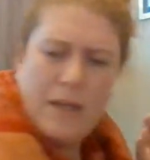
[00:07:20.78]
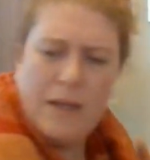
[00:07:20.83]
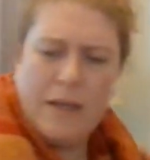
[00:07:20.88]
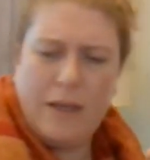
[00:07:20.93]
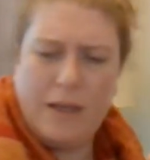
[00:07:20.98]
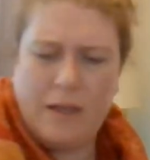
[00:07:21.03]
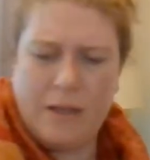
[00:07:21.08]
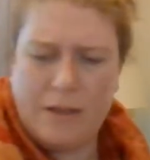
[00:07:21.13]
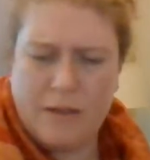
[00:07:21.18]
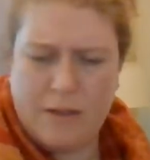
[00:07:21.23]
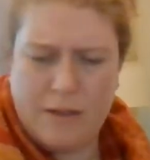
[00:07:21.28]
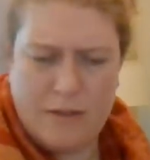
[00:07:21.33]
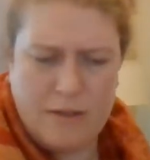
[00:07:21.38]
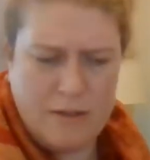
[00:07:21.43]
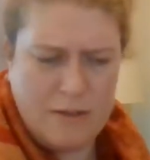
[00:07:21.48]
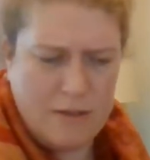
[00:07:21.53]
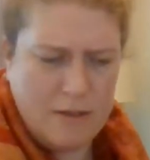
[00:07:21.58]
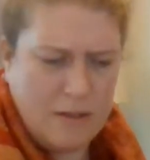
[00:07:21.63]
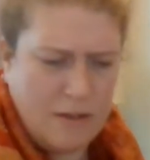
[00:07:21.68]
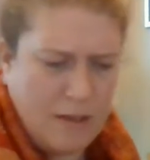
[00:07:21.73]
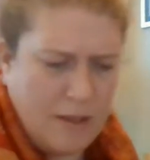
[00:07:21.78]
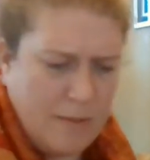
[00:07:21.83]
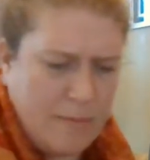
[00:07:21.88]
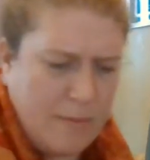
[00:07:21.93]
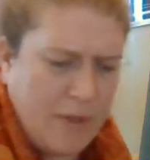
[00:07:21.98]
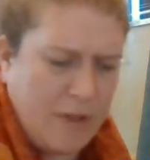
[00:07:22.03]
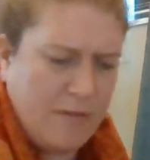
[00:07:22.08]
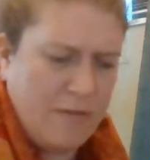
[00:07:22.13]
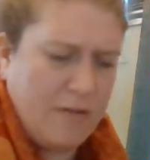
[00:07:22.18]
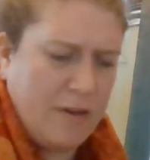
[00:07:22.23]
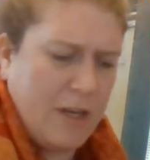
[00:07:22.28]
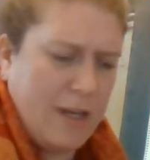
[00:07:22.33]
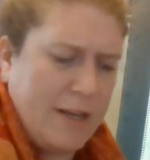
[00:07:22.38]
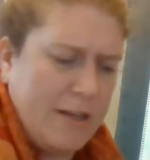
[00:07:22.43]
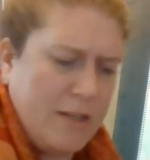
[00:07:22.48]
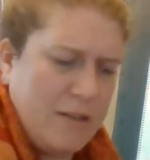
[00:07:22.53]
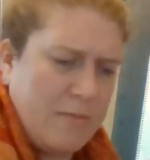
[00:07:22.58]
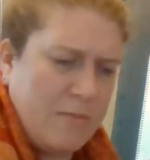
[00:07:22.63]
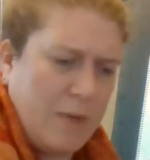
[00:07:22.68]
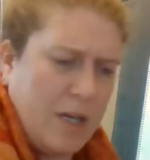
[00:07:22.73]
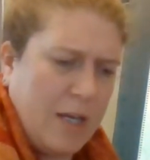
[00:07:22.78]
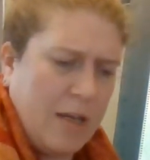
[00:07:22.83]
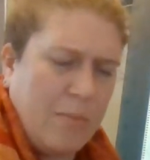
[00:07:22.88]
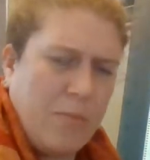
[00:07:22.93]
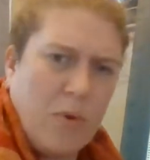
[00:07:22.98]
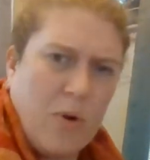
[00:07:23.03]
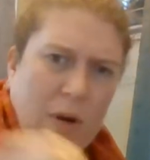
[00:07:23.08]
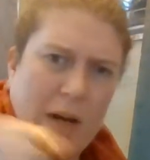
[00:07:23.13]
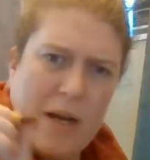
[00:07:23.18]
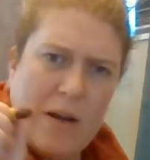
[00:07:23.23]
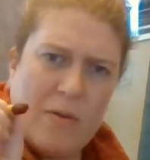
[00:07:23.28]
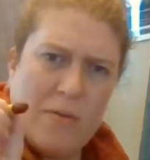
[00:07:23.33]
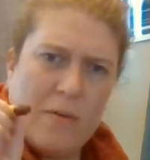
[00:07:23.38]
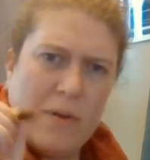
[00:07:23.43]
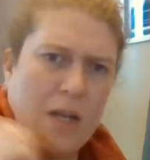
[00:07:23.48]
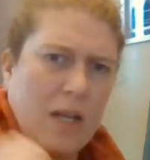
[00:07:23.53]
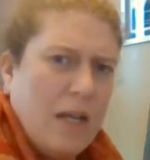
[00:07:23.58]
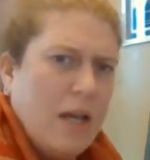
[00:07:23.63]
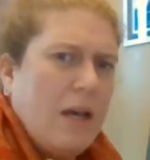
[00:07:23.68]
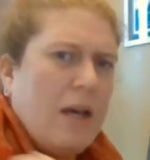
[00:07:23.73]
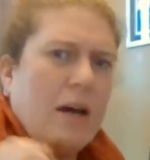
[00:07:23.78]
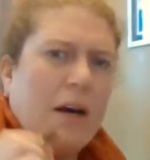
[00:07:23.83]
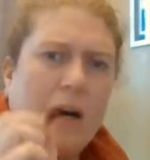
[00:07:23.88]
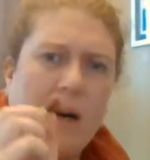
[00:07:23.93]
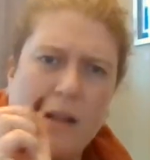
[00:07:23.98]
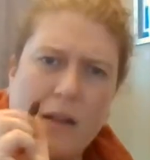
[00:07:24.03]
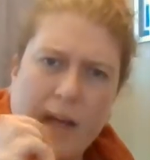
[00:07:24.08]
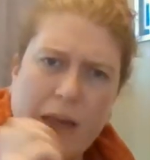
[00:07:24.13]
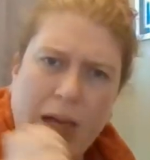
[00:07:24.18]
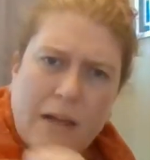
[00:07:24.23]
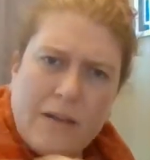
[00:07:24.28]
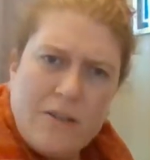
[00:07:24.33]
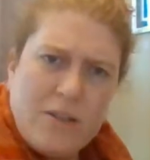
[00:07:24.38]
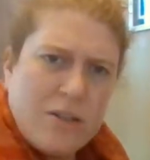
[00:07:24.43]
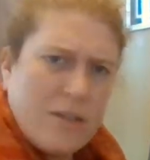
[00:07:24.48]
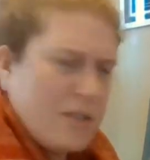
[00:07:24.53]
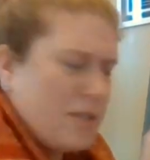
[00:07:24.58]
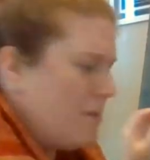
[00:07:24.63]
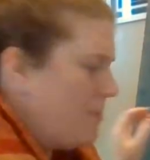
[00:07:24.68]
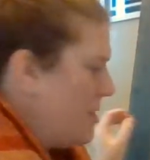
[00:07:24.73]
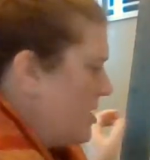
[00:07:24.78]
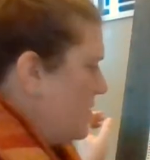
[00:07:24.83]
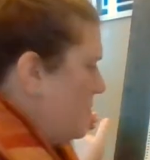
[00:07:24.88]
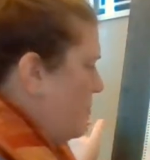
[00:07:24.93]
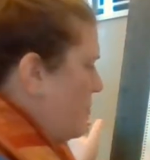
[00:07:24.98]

And I find my brown. I'll add just a bit of